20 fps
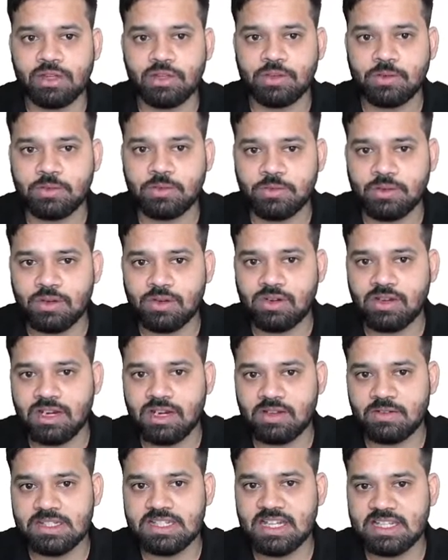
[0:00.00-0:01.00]
Going forward,
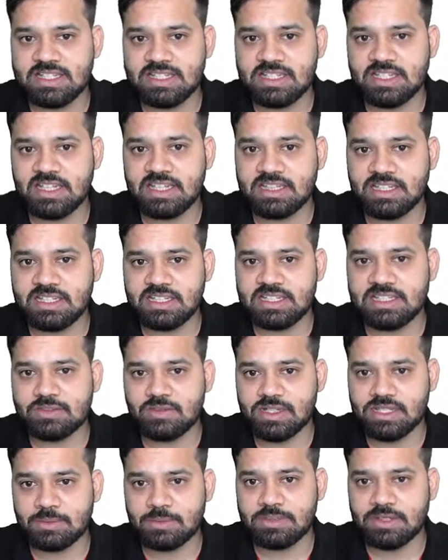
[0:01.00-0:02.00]
Ravidas Jayanti, this
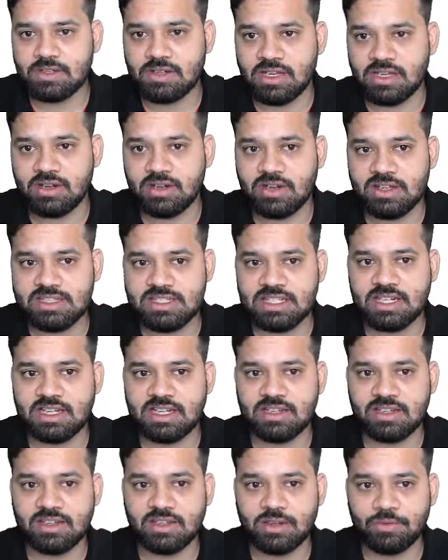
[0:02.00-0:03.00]
was observed across the
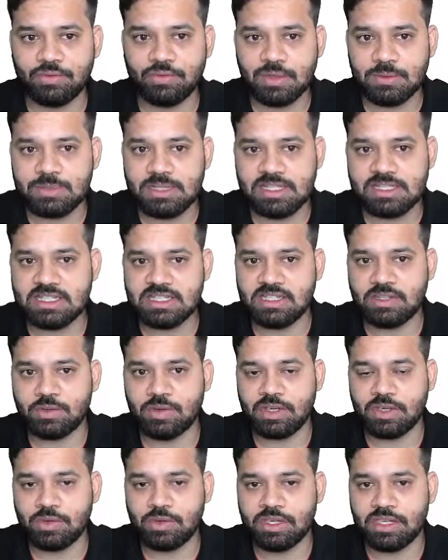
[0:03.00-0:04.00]
country on Feb 16,
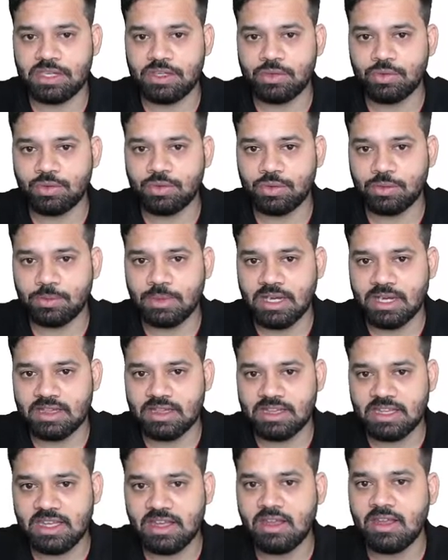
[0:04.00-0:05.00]
2022 to mark
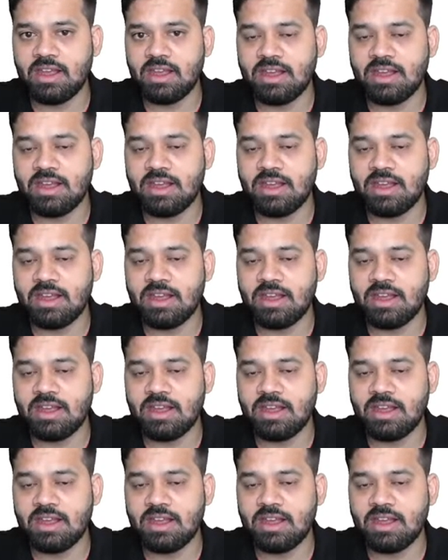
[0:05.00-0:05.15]
the